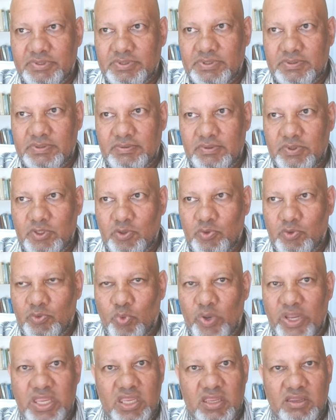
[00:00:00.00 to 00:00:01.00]
you know,
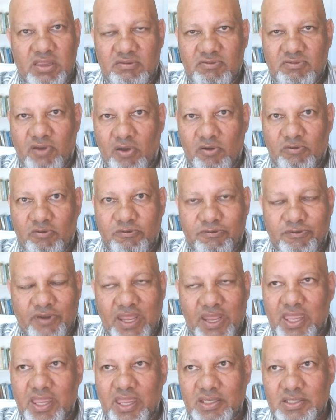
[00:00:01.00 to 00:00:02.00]
wave our
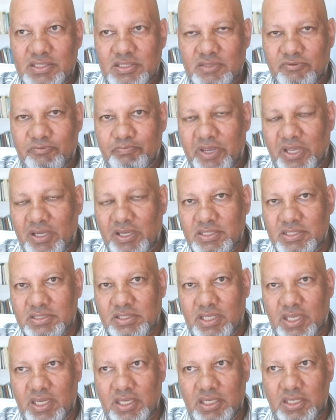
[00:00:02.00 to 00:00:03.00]
flags of
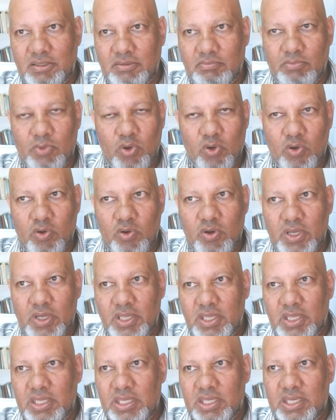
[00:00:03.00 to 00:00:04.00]
Palestine more,
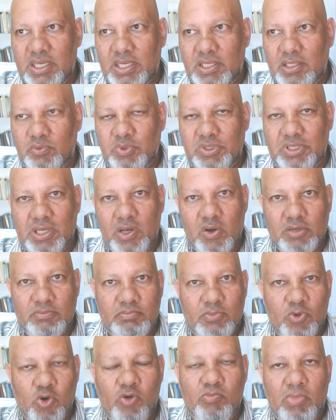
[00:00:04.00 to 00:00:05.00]
and we go on
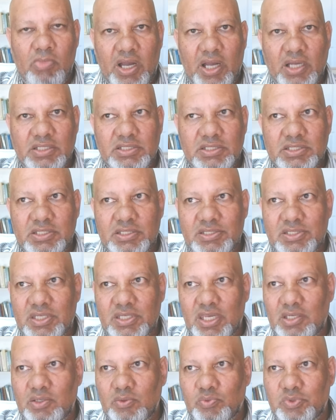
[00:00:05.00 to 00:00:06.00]
more marches,
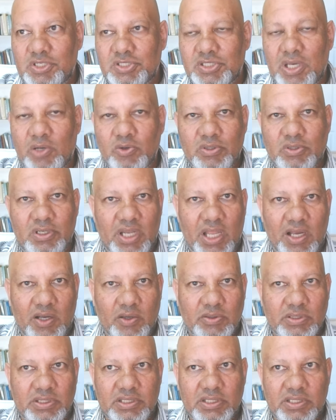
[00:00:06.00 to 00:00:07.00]
and we shout
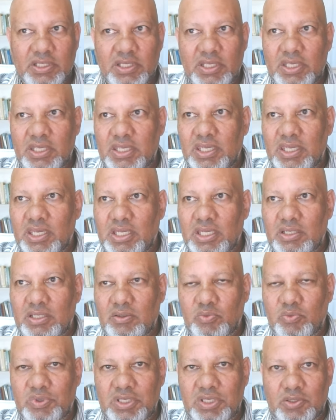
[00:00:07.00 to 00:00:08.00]
louder,
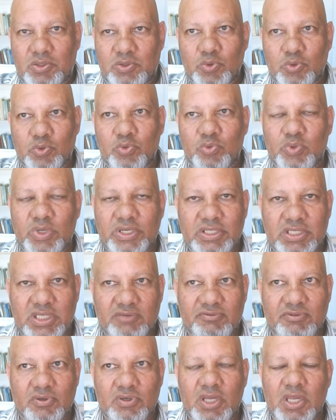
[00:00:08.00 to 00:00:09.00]
and we do
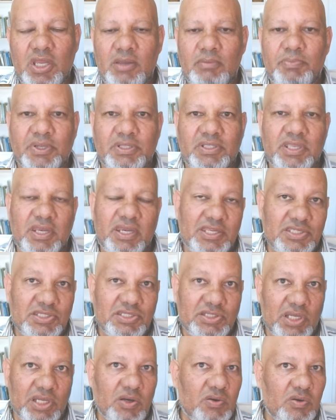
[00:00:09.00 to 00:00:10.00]
whatever, but there is
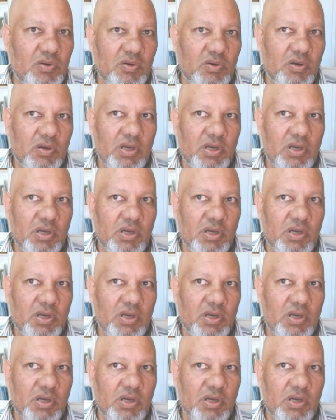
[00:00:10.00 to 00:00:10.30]
no